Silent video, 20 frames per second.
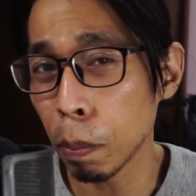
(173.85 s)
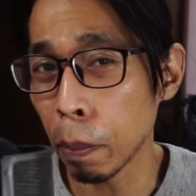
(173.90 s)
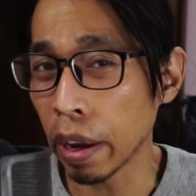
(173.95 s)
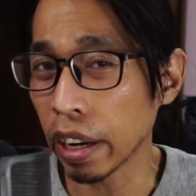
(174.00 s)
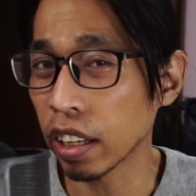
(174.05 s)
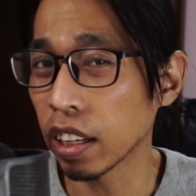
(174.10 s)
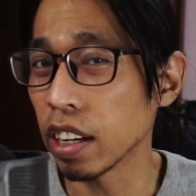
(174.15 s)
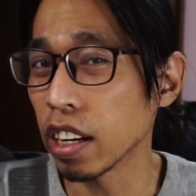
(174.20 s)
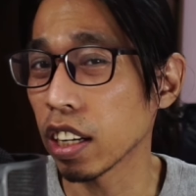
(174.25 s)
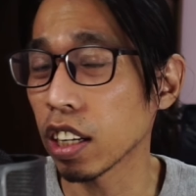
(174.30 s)

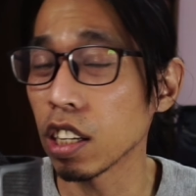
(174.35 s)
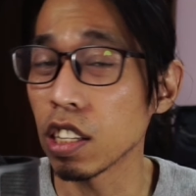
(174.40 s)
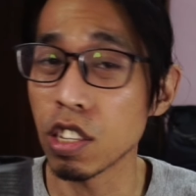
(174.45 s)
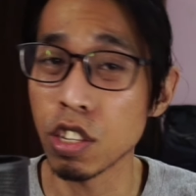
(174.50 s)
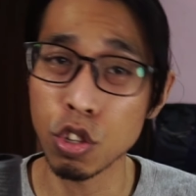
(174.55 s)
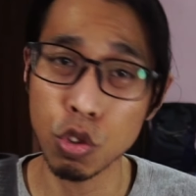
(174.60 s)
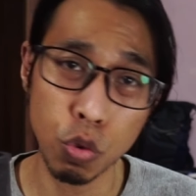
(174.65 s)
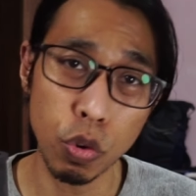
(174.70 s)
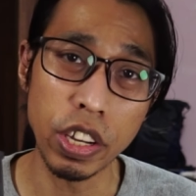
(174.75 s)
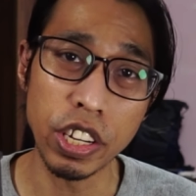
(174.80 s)
mechanical
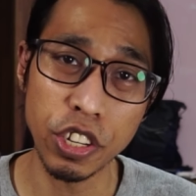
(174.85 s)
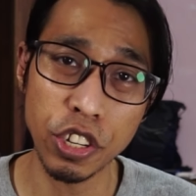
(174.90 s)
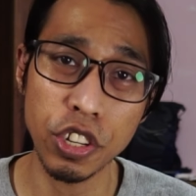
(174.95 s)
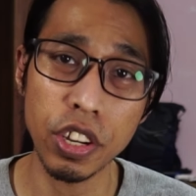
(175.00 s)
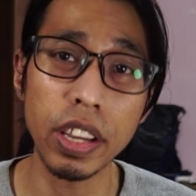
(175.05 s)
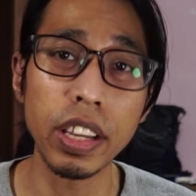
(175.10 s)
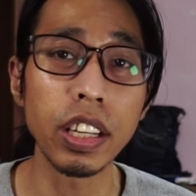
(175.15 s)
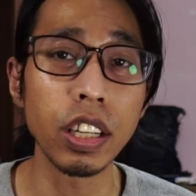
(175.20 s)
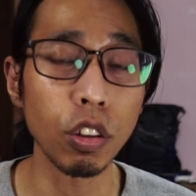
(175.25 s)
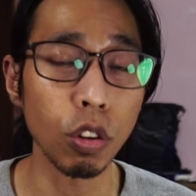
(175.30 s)

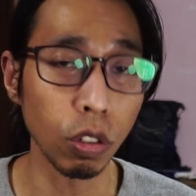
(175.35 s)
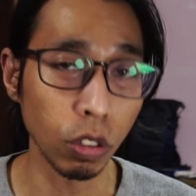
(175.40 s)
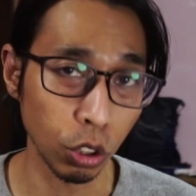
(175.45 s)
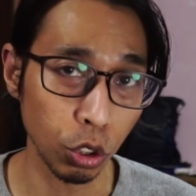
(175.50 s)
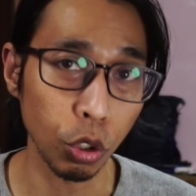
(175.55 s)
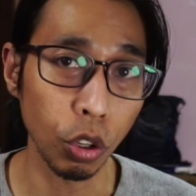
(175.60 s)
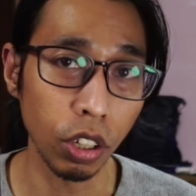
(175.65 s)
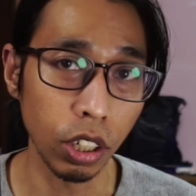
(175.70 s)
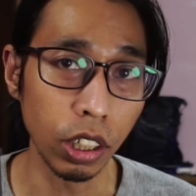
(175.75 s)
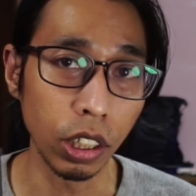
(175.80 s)
switch in
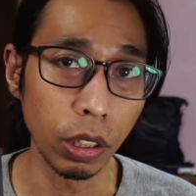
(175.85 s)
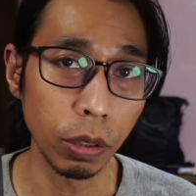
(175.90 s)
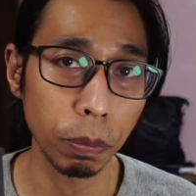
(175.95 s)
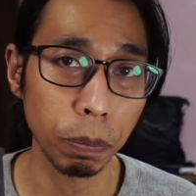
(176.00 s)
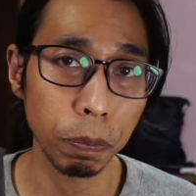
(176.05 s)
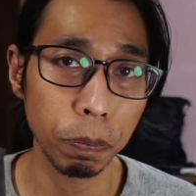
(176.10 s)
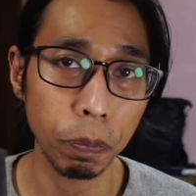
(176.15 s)
controller,